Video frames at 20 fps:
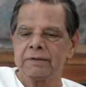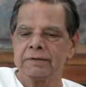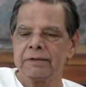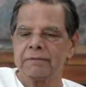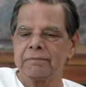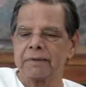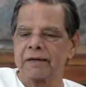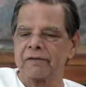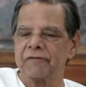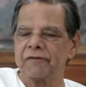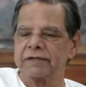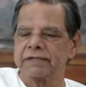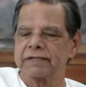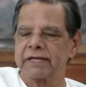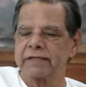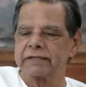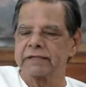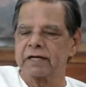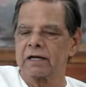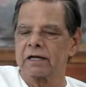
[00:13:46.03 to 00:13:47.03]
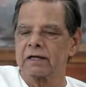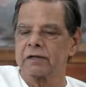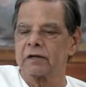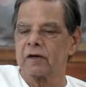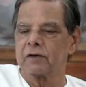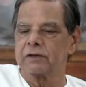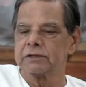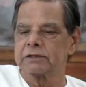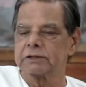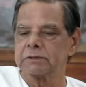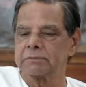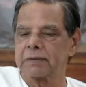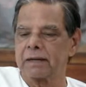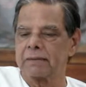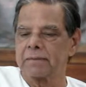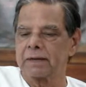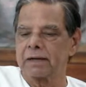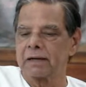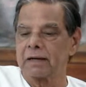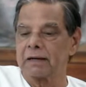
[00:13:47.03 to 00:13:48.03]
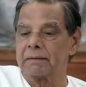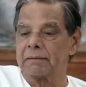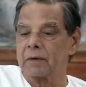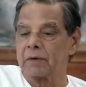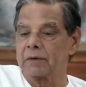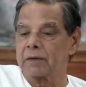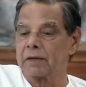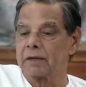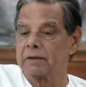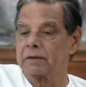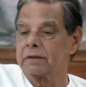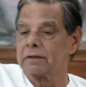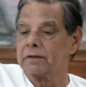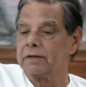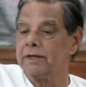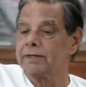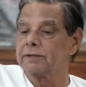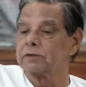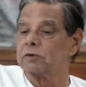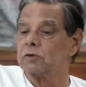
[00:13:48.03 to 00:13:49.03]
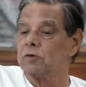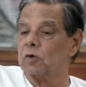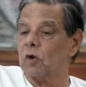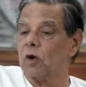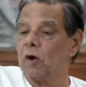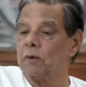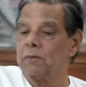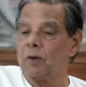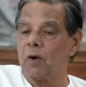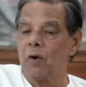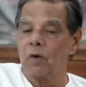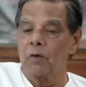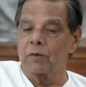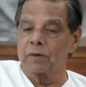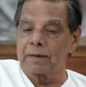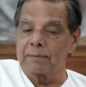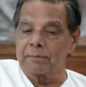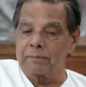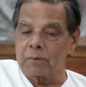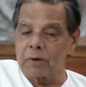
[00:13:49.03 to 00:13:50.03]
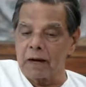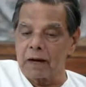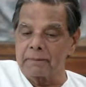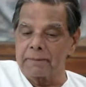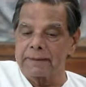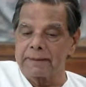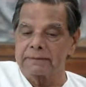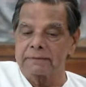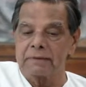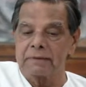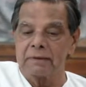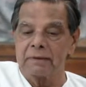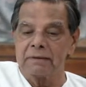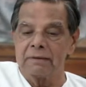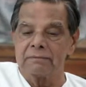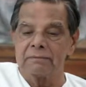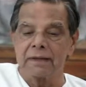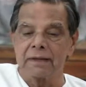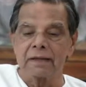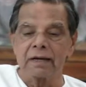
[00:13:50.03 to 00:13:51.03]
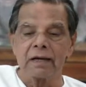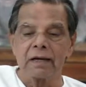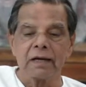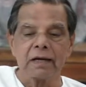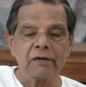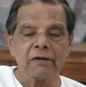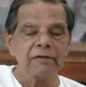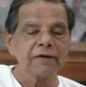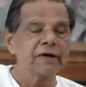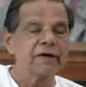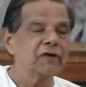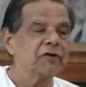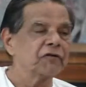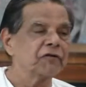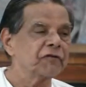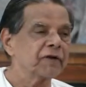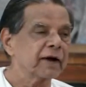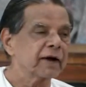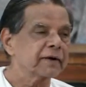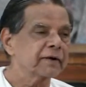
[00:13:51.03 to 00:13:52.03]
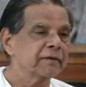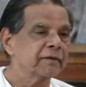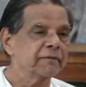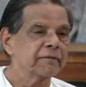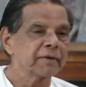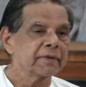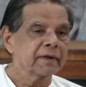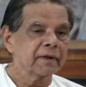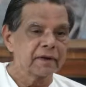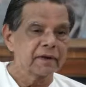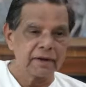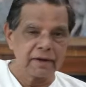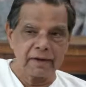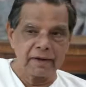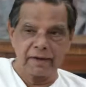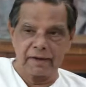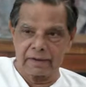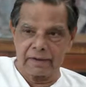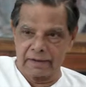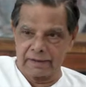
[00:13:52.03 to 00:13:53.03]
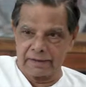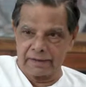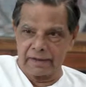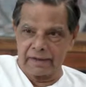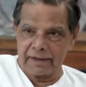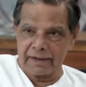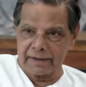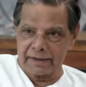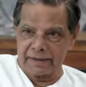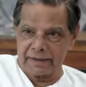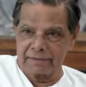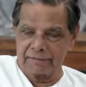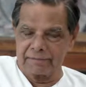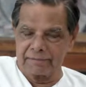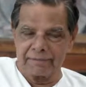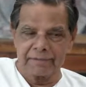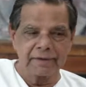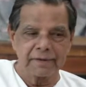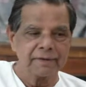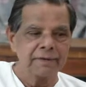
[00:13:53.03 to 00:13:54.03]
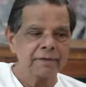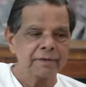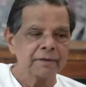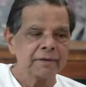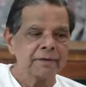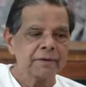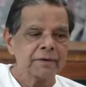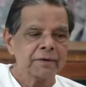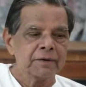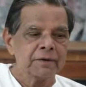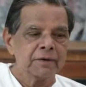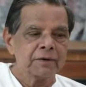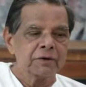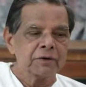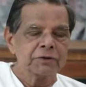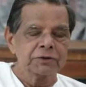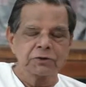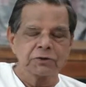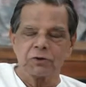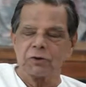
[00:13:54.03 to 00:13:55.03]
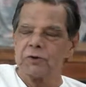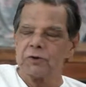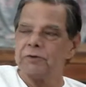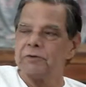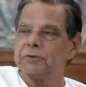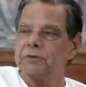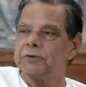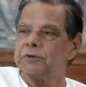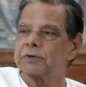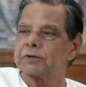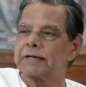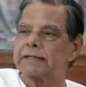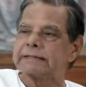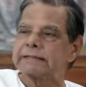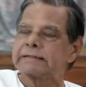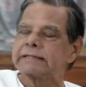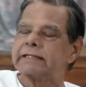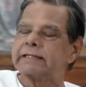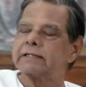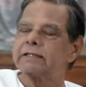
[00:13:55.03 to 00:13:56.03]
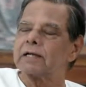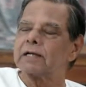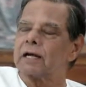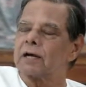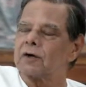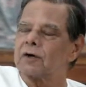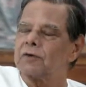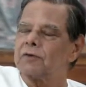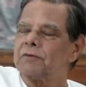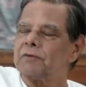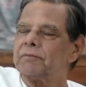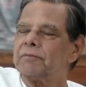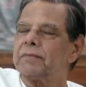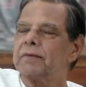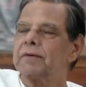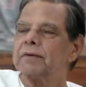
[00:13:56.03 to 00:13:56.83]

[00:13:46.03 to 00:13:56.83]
The manifestation of the supramental upon earth is no more a promise, but a living fact, a reality. So you can see now